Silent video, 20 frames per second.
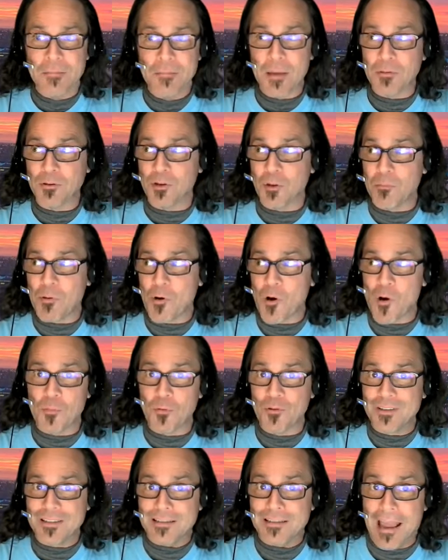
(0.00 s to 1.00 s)
Maybe a little
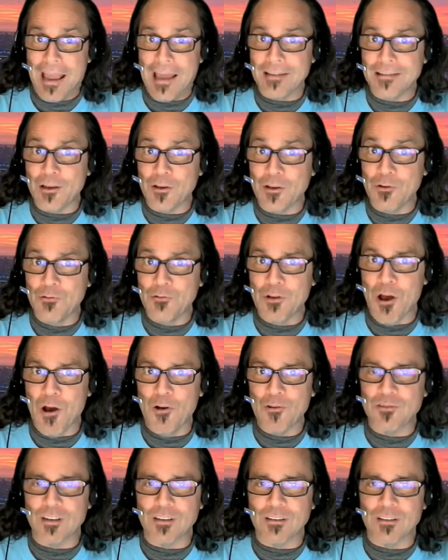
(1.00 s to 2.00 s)
purple Santa, who
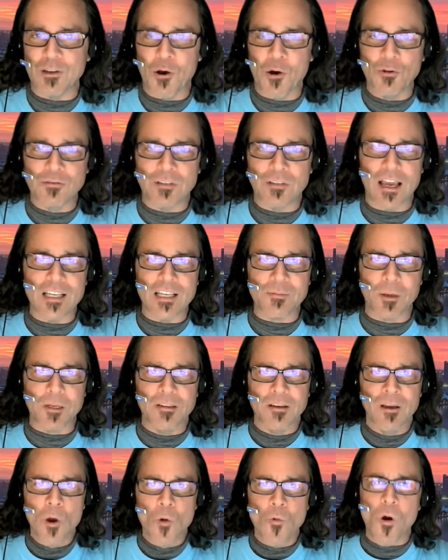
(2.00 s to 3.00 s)
knows, like the old days.
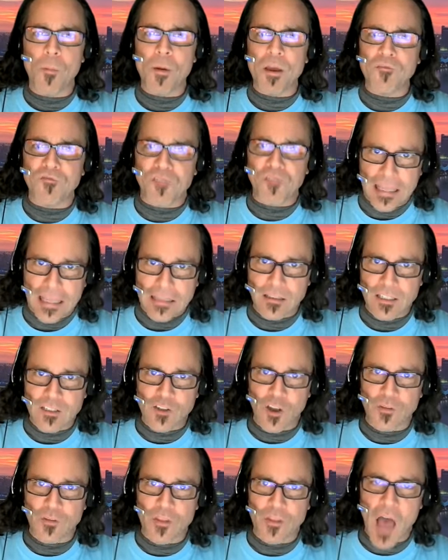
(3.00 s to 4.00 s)
But we'll be at
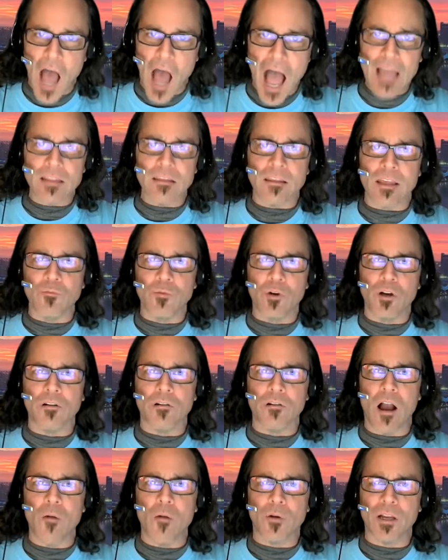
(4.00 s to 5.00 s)
Faidley's on the 9th, and
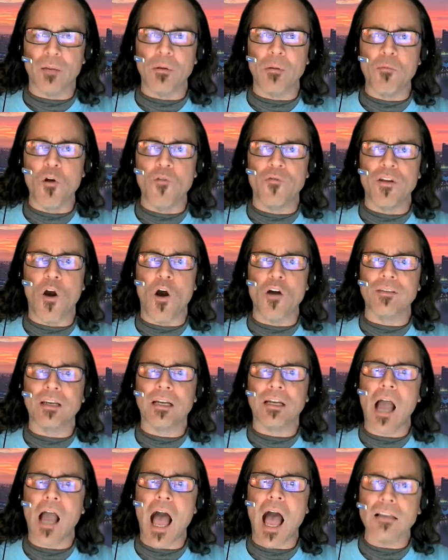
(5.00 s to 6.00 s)
we're uh, we're going to be moving on
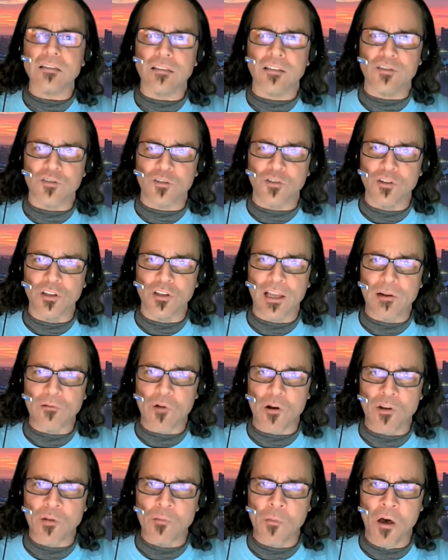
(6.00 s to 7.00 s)
to Costas a little
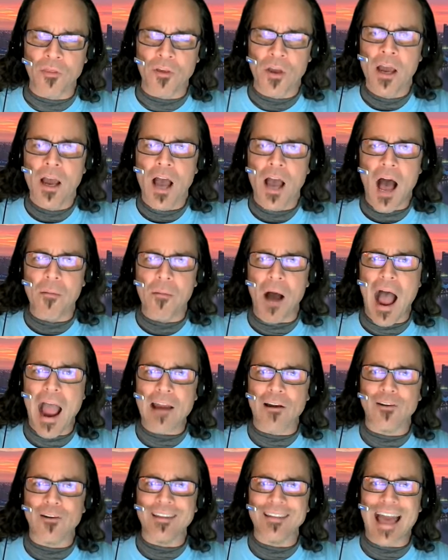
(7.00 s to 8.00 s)
later on in the month. I'm
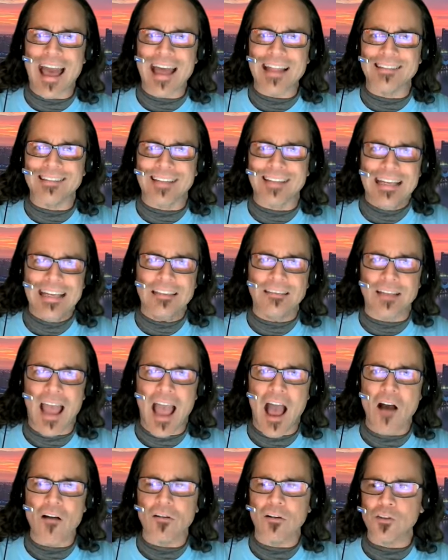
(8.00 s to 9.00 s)
ironing that date
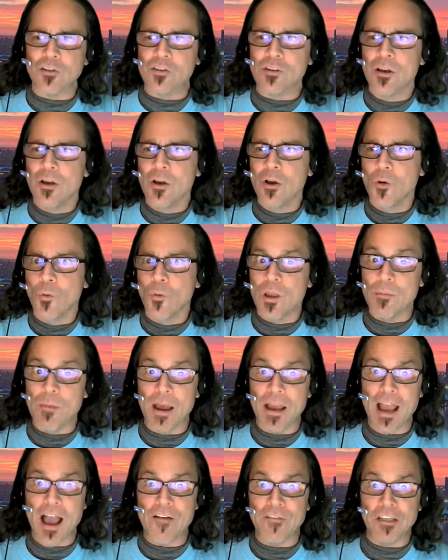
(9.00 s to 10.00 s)
down because we
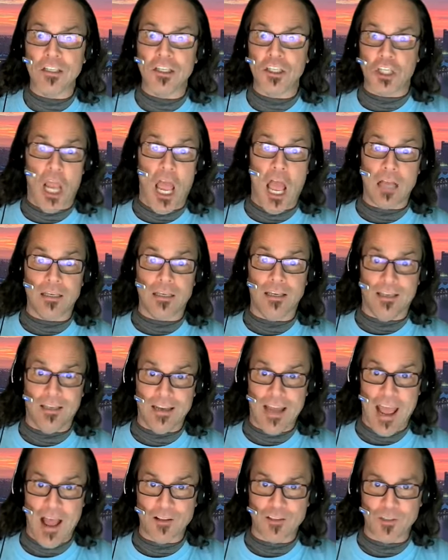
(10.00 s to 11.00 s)
may have a shocking
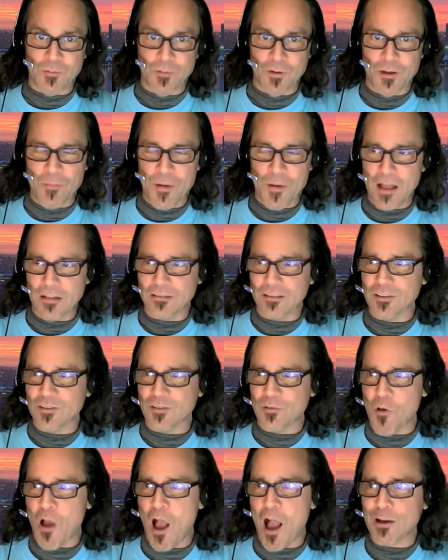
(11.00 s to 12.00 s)
announcement about uh,
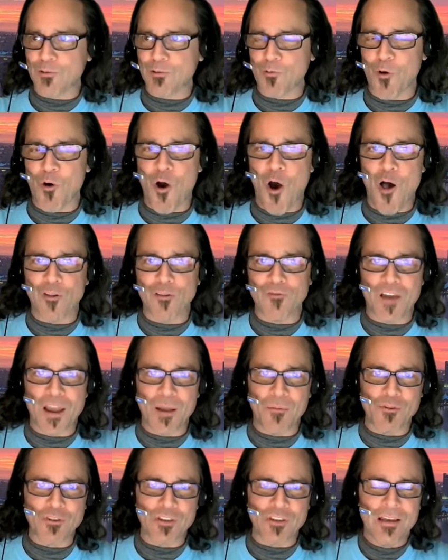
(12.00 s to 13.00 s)
some Rock and Roll Hall of
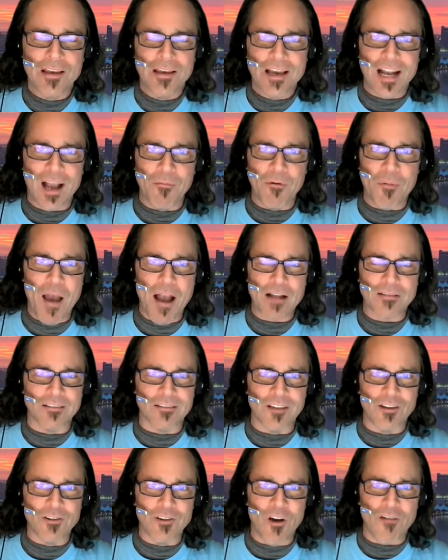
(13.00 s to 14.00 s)
Famers coming back to
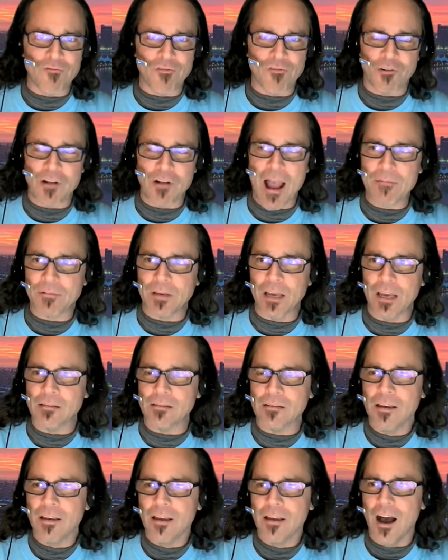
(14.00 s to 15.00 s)
Dundalk for crab
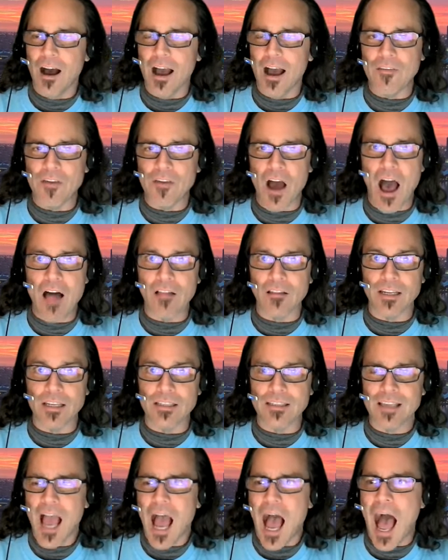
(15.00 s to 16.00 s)
cakes uh, and the
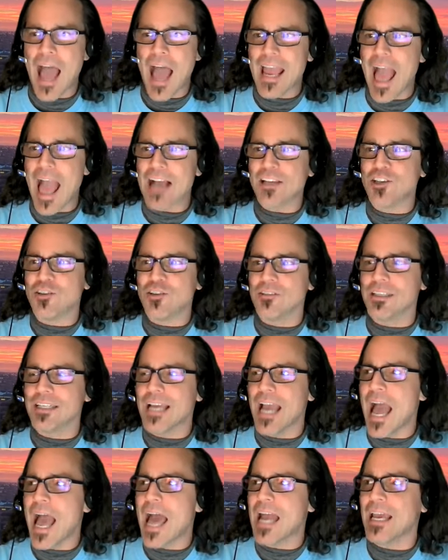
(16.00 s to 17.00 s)
holidays. I
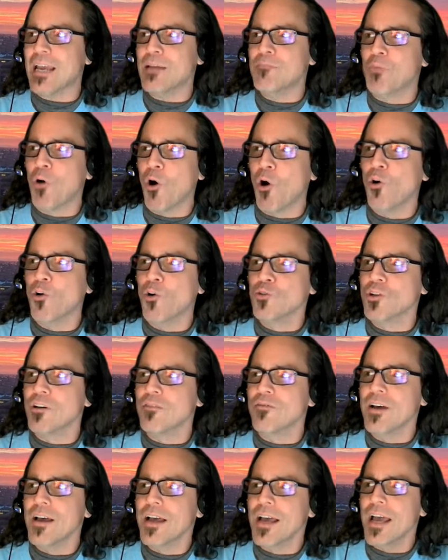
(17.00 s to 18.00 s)
actually had a bowl
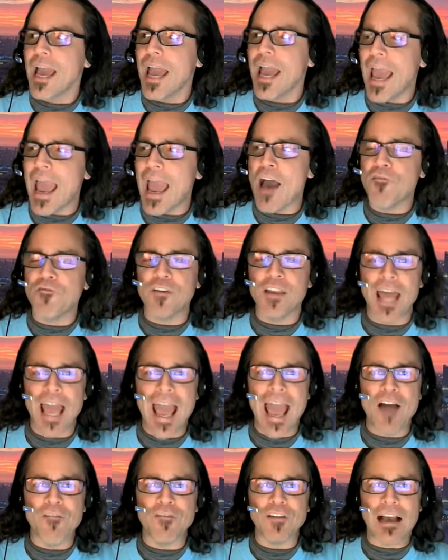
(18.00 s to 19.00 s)
of half and
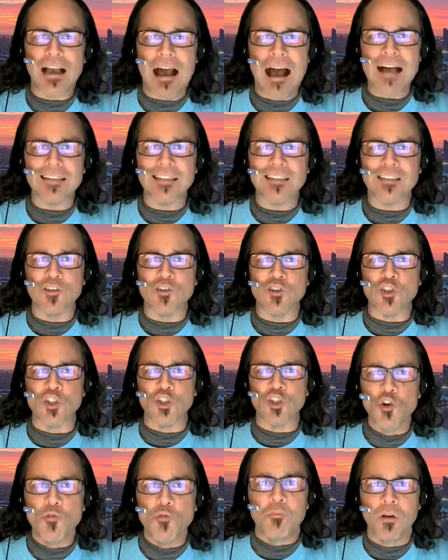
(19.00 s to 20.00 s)
half Costas
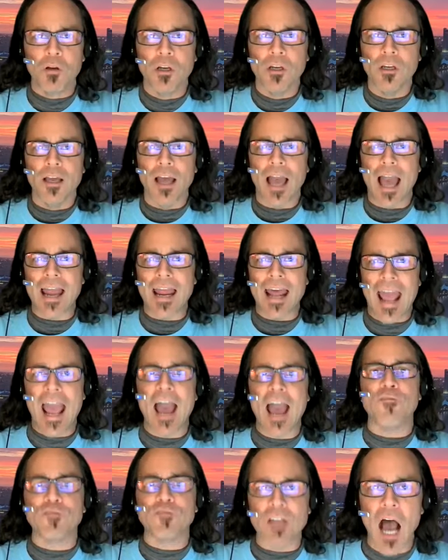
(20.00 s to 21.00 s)
soup at
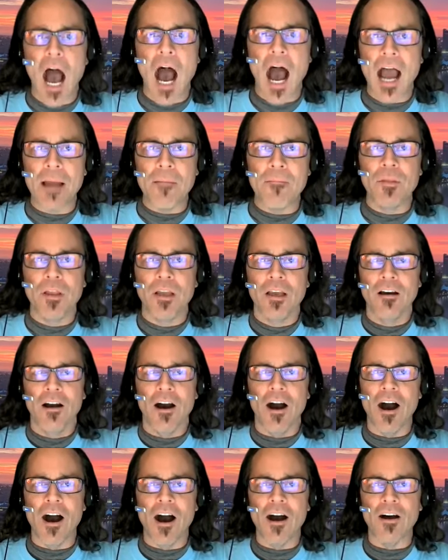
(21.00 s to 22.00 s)
halftime.
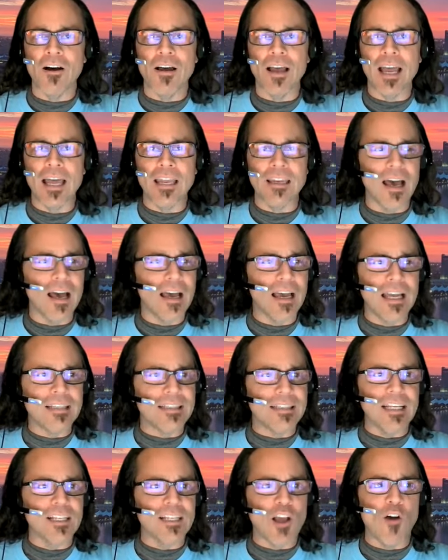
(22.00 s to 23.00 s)
Uh, and uh,
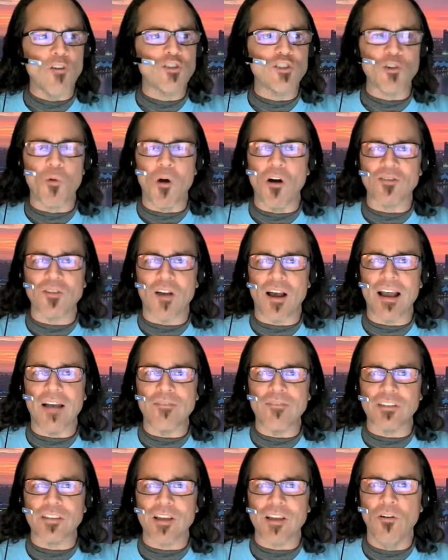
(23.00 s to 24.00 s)
it didn't go so well, so I
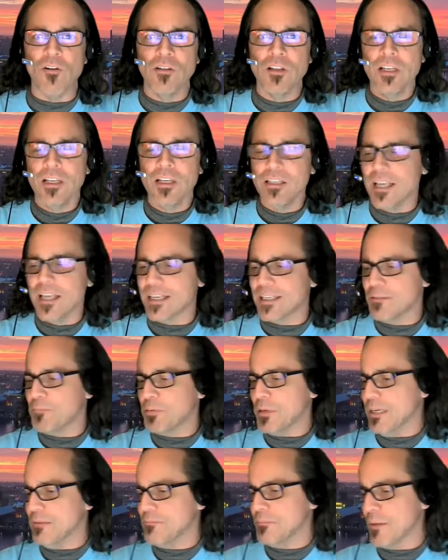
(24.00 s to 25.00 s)
have to tell Nick and
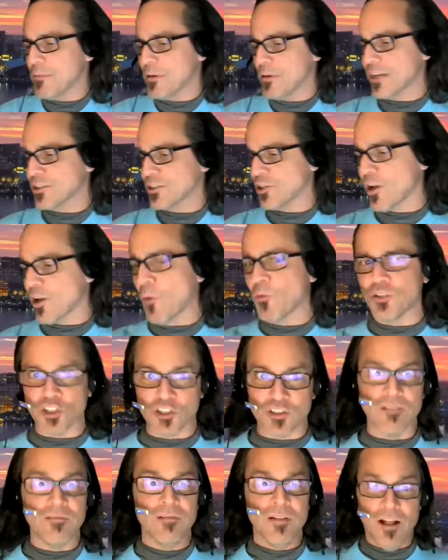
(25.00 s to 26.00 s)
Pete maybe I should go with
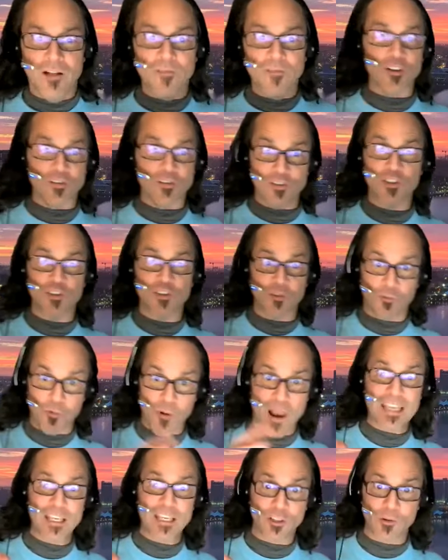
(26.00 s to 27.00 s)
just the, the just the
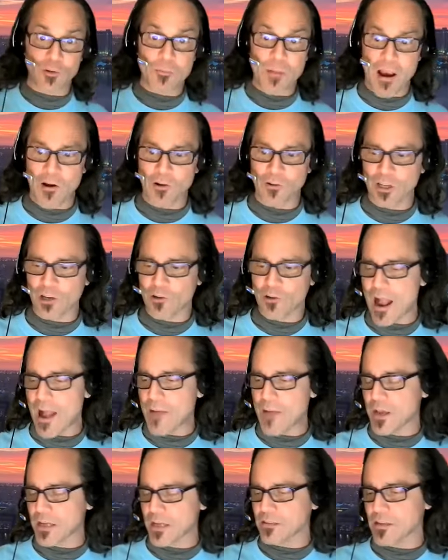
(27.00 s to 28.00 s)
regular Maryland
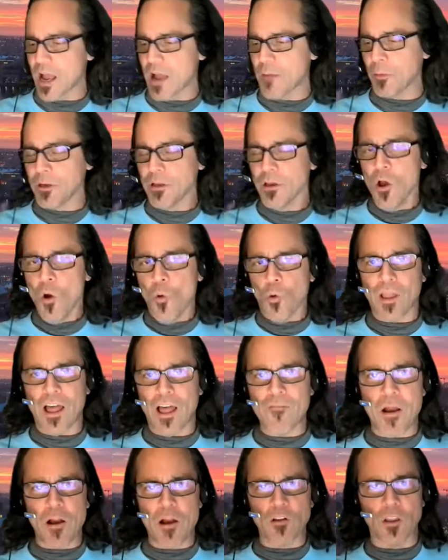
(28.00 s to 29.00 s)
crab next time. But we'll
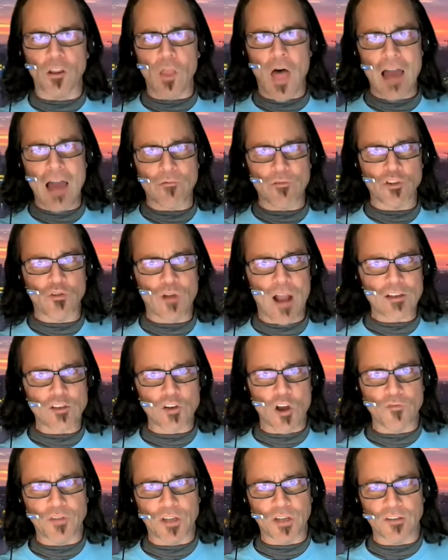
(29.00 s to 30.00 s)
have Maryland Lottery
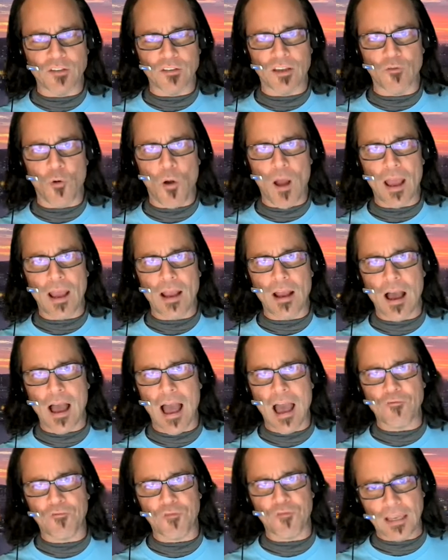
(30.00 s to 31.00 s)
scratch off tickets to give away uh,
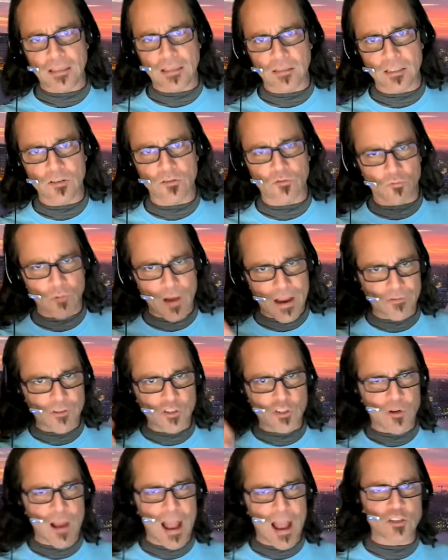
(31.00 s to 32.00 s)
at Faidley's
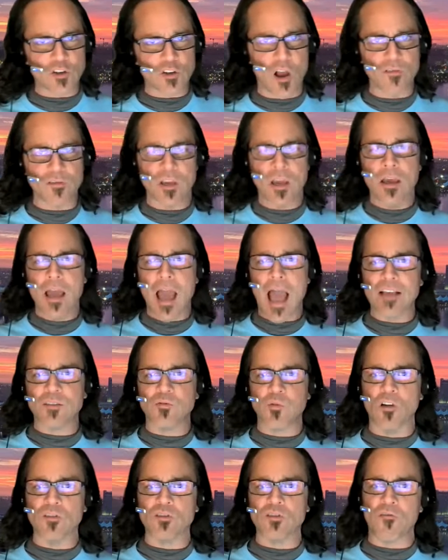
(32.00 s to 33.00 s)
Raven scratch offs,
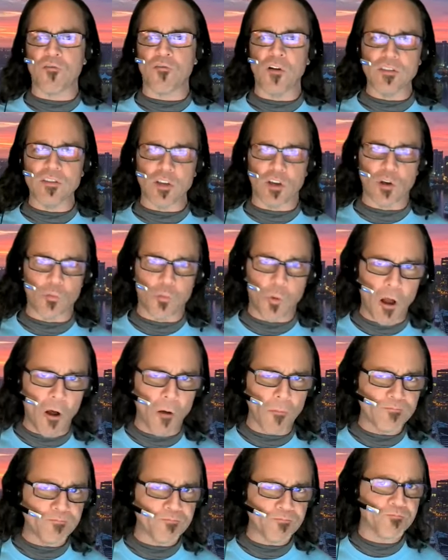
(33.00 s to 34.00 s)
as well as our friends at
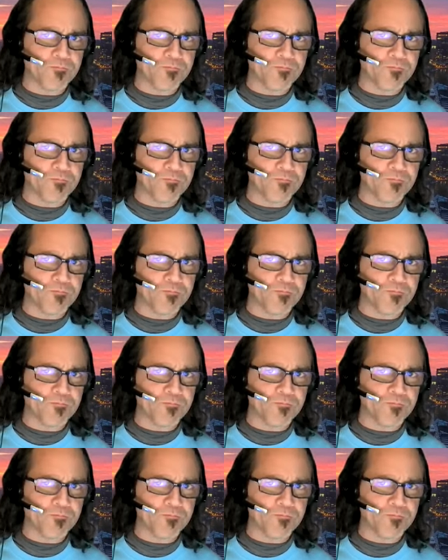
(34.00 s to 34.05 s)
Goodwill.